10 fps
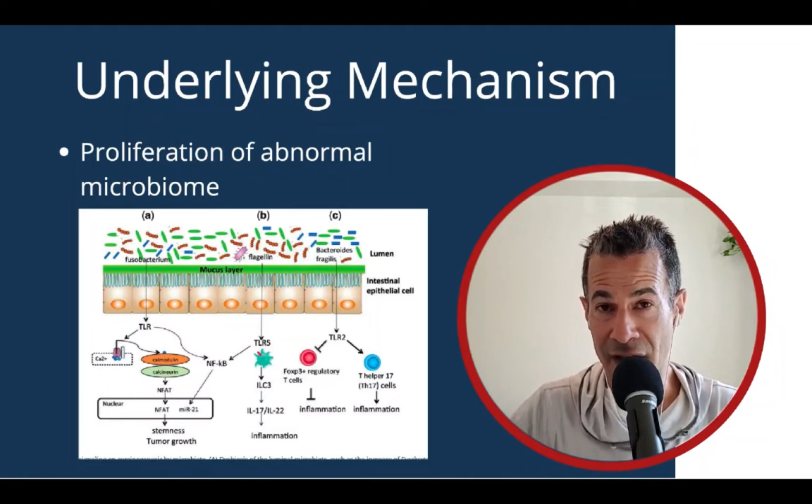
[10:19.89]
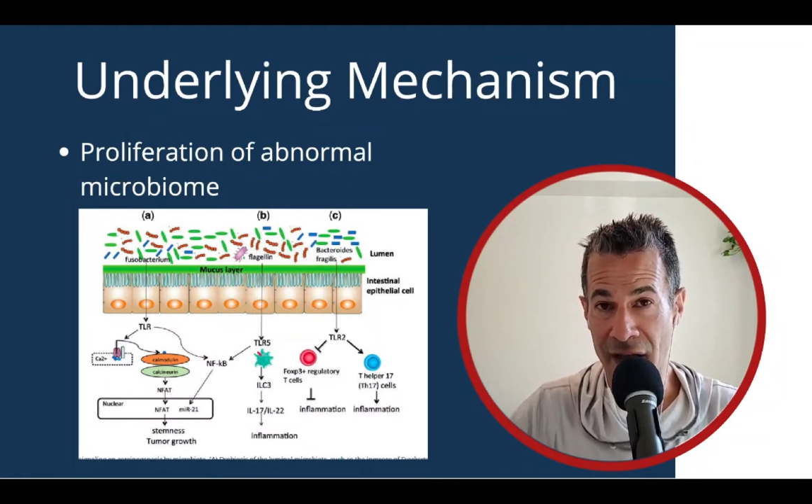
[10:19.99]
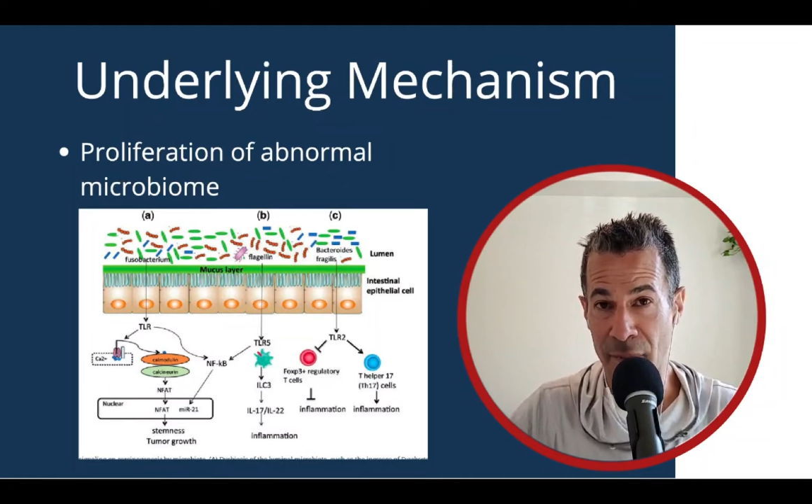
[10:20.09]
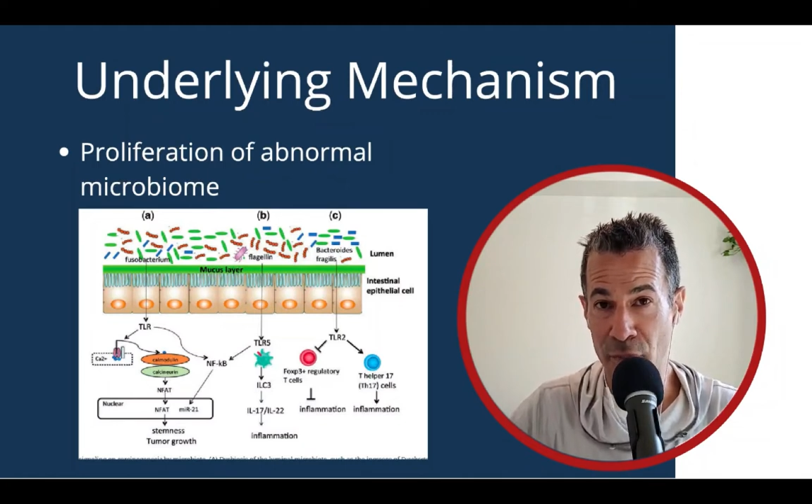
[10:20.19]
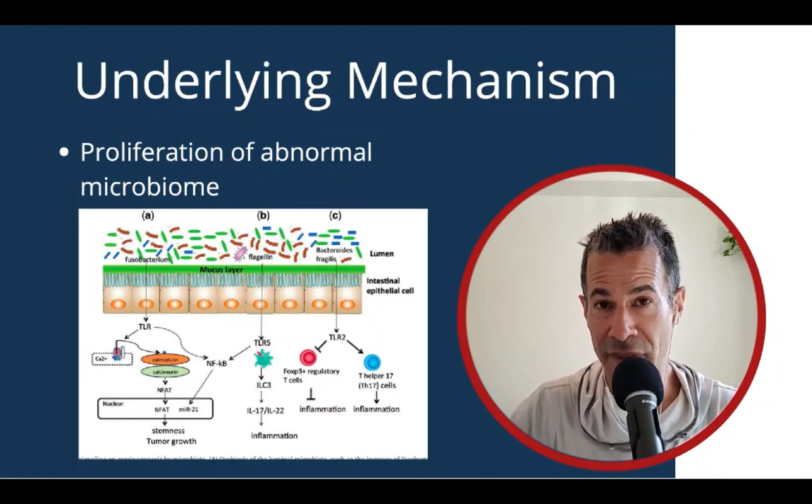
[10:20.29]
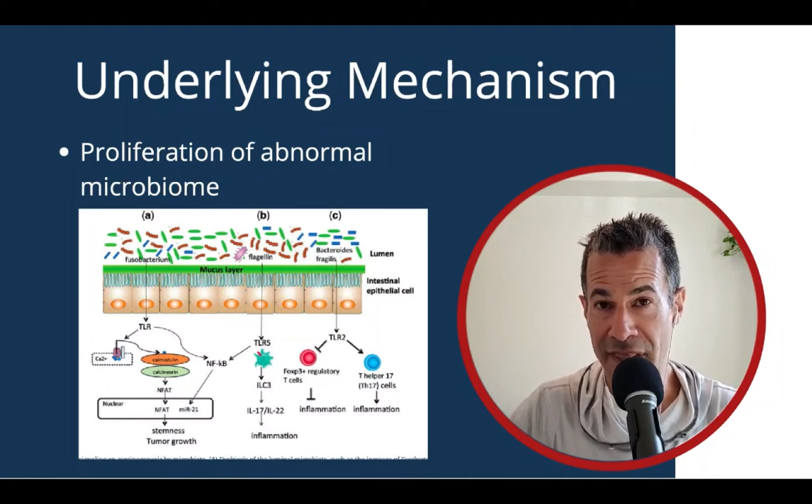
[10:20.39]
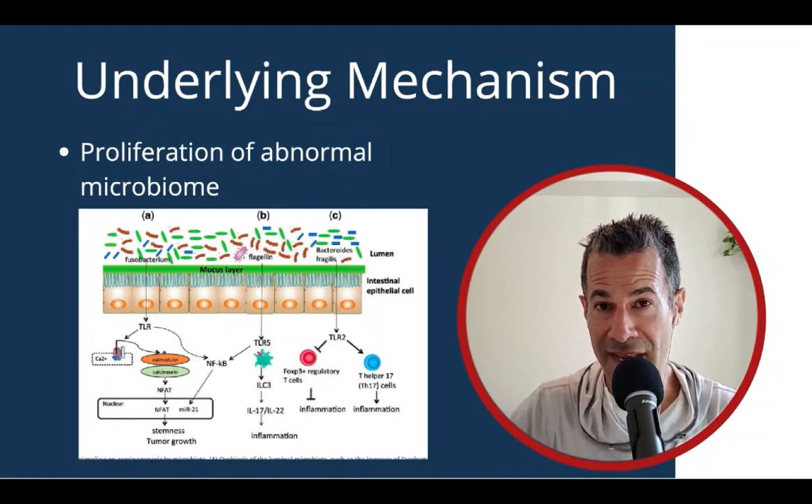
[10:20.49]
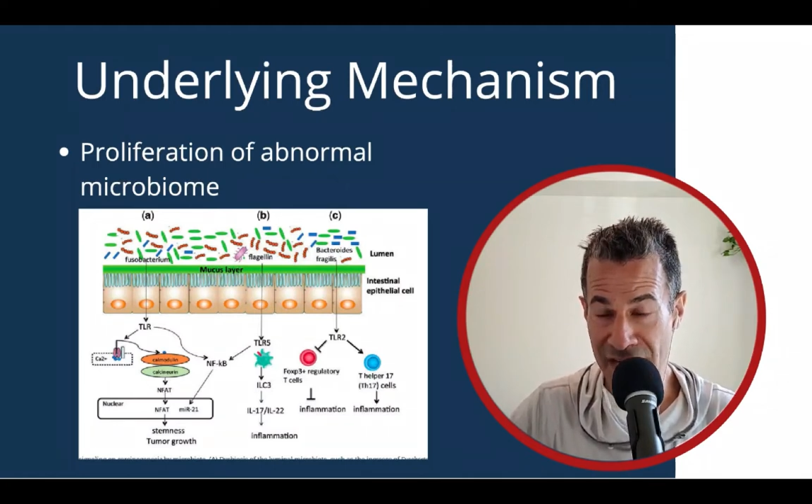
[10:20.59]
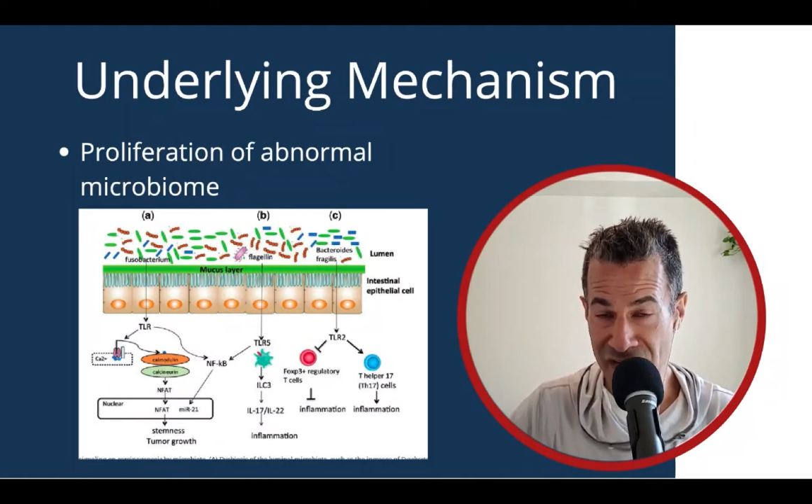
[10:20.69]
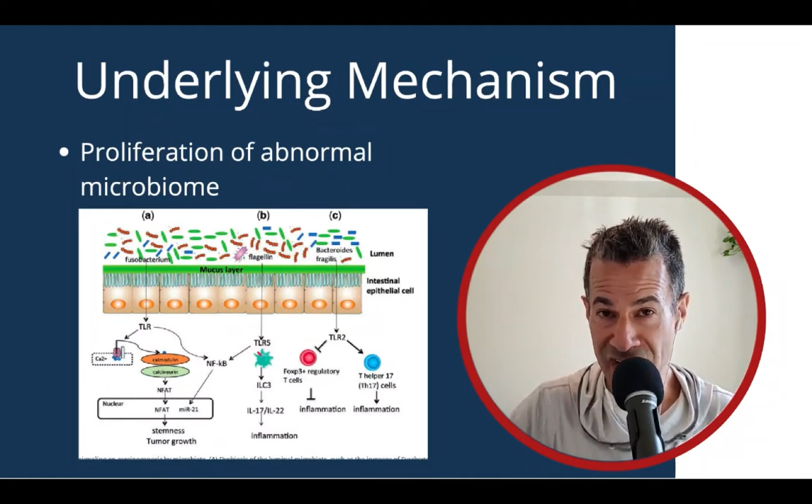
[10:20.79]
help with the
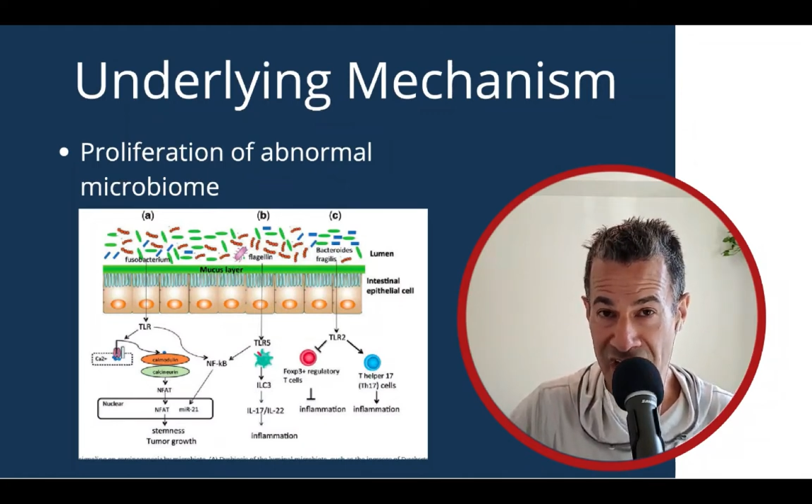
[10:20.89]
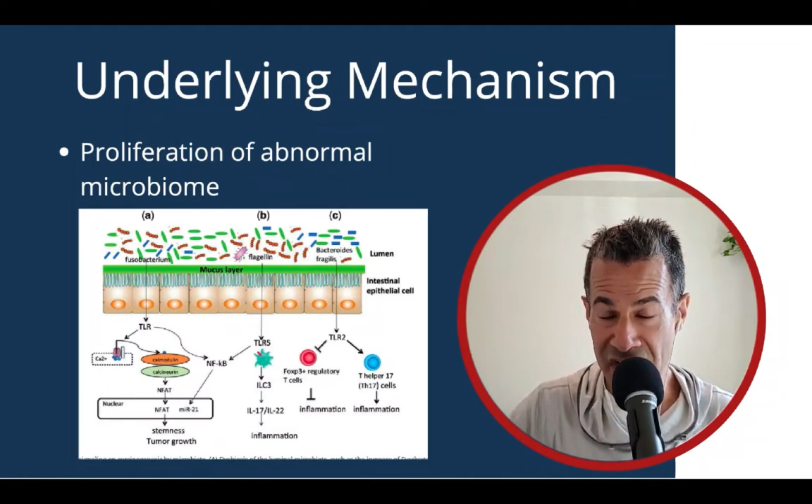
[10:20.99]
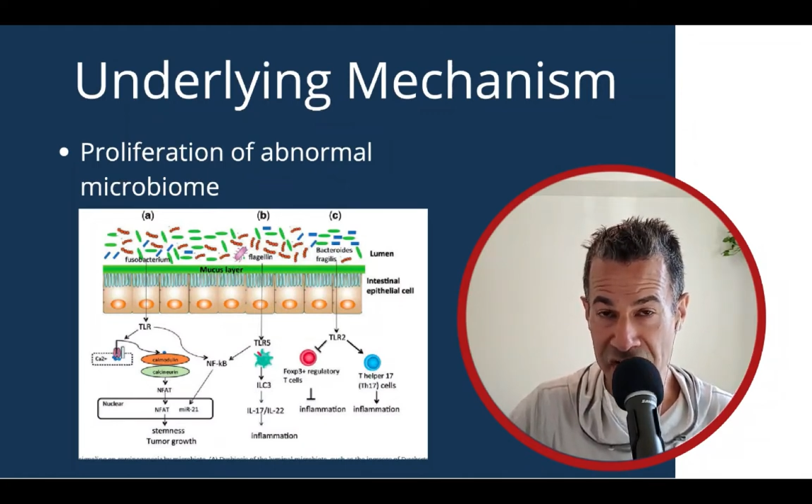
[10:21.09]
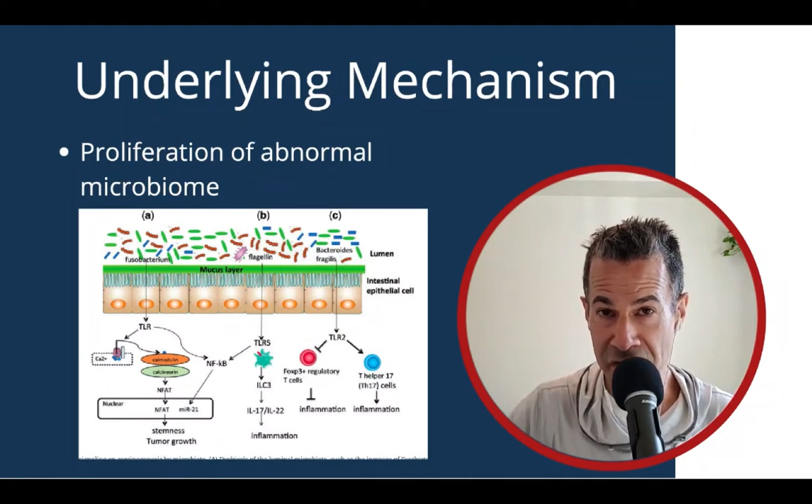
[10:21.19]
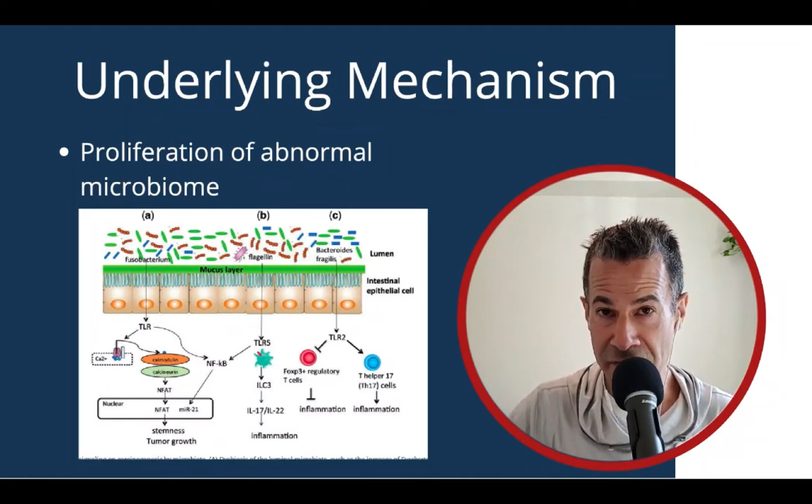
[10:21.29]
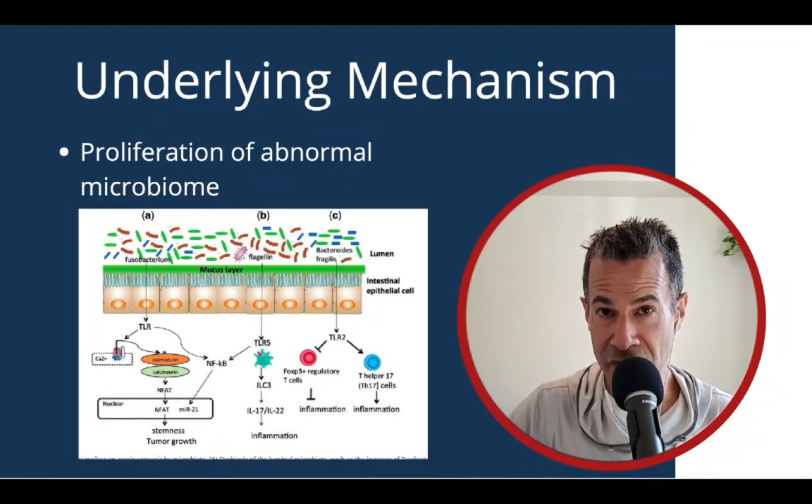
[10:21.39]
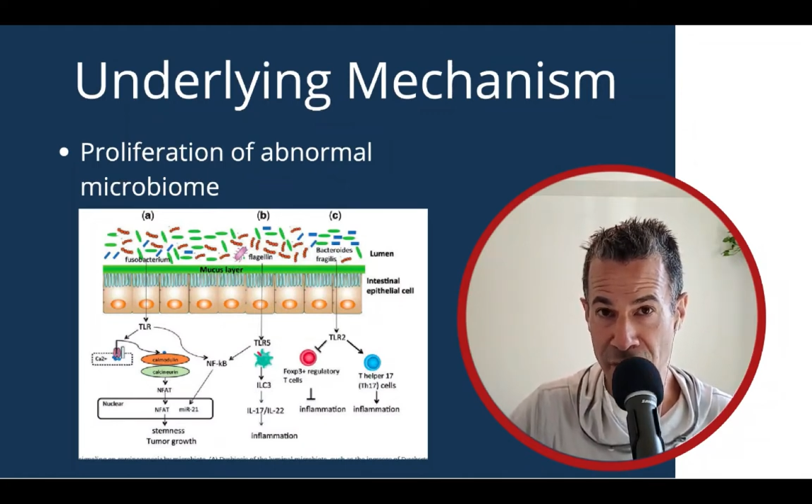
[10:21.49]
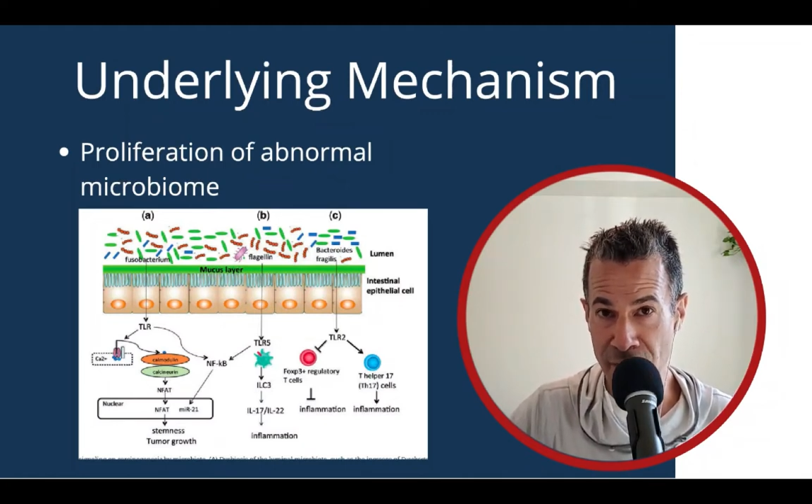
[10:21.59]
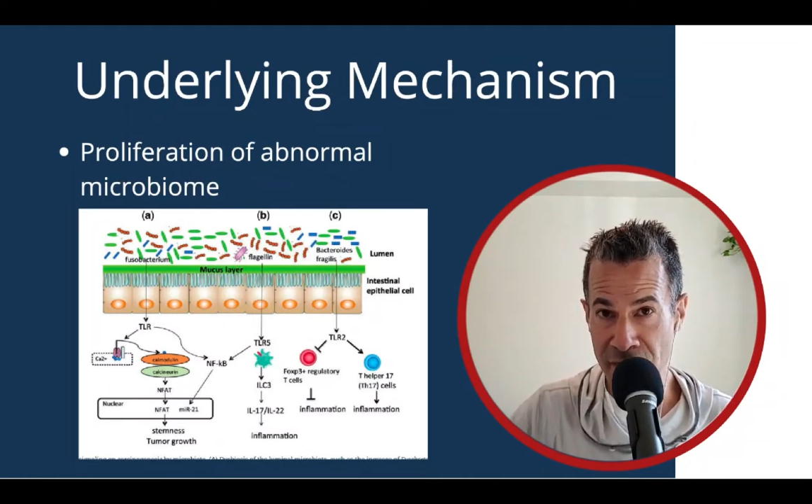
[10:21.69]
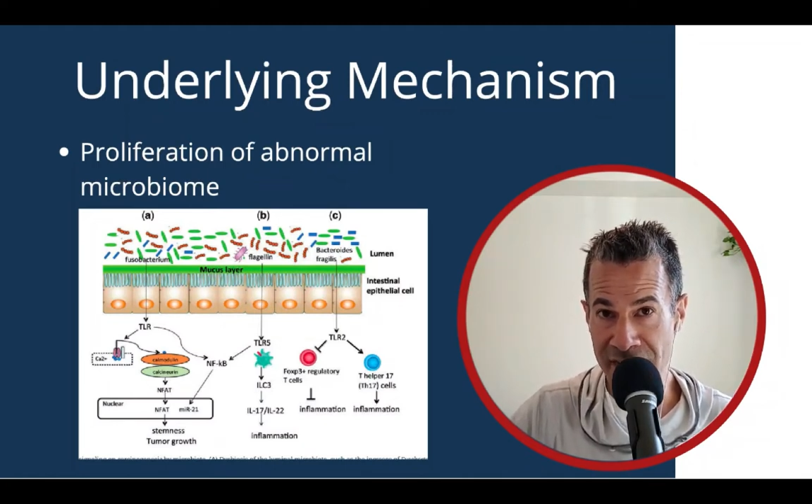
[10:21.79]
initiation of
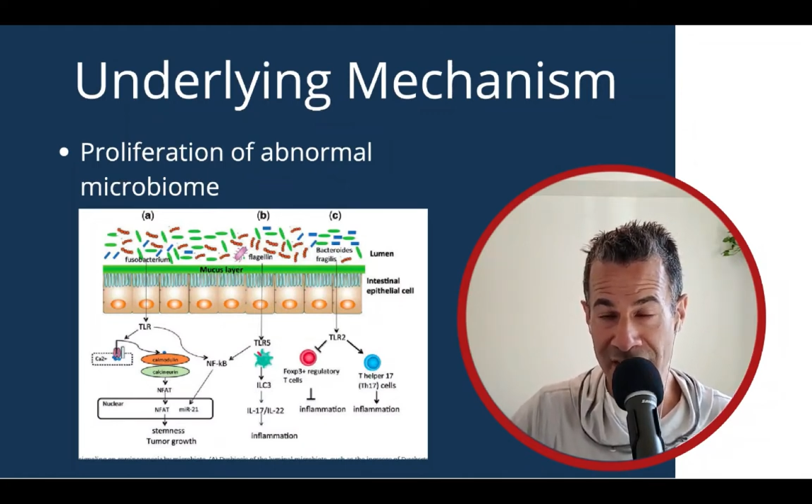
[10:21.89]
tumors,